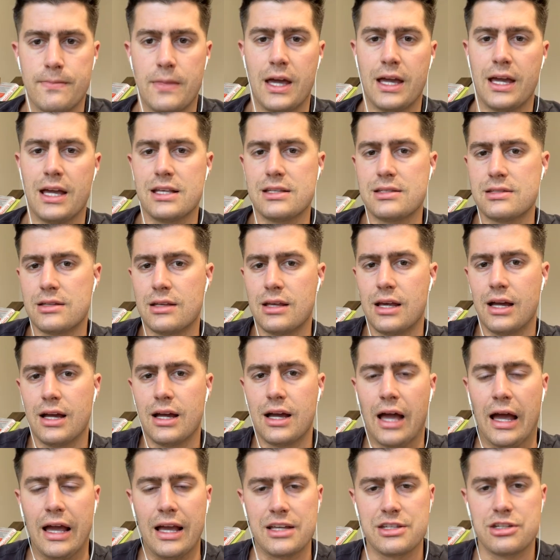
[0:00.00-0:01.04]
I guess
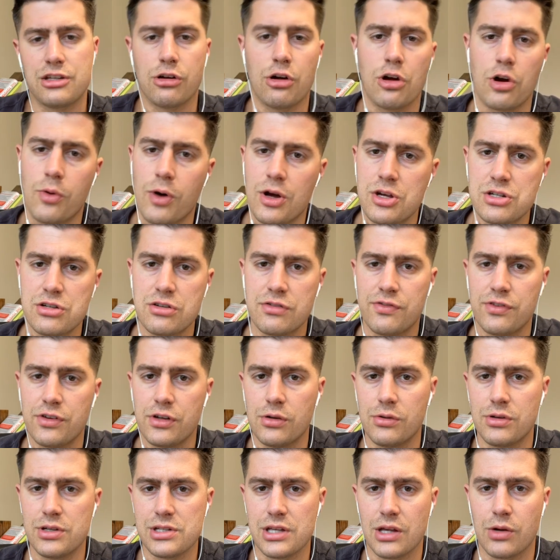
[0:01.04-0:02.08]
I, I, guess a good question for
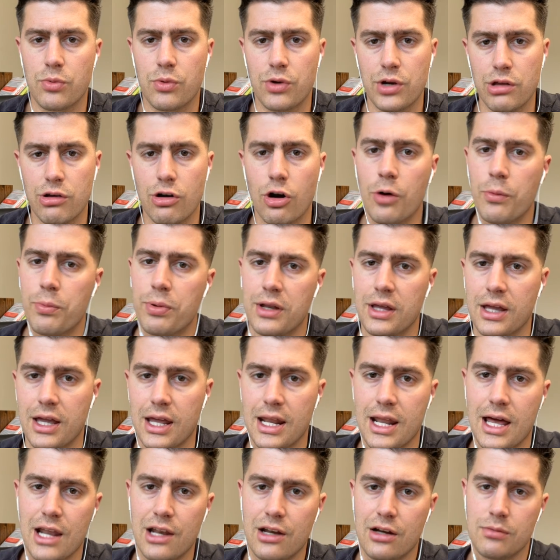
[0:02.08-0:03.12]
you is like, what are you hoping to
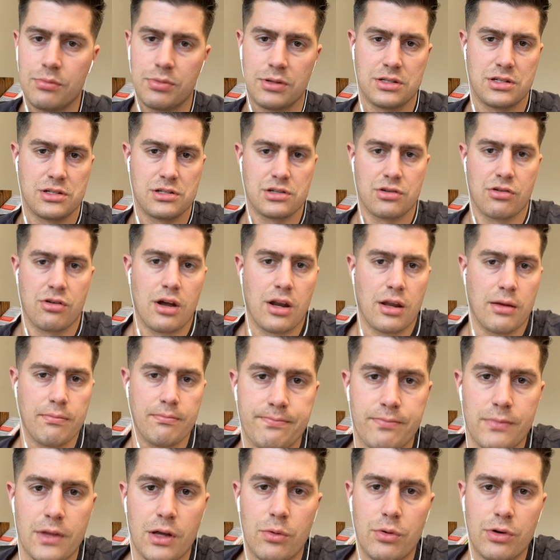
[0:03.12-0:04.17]
get out of your business credit?
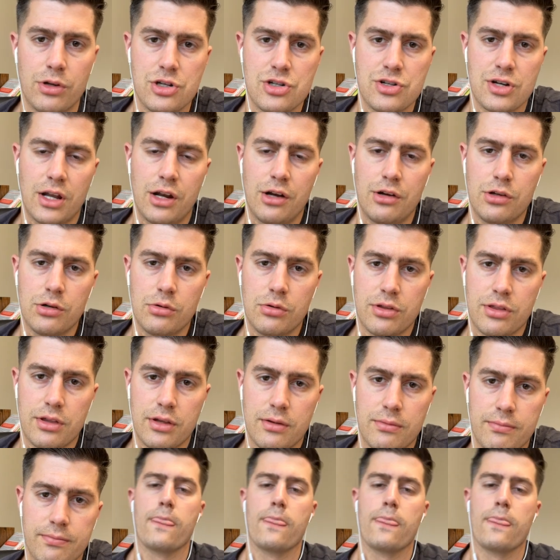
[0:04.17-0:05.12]
Like, what are you trying to do with it?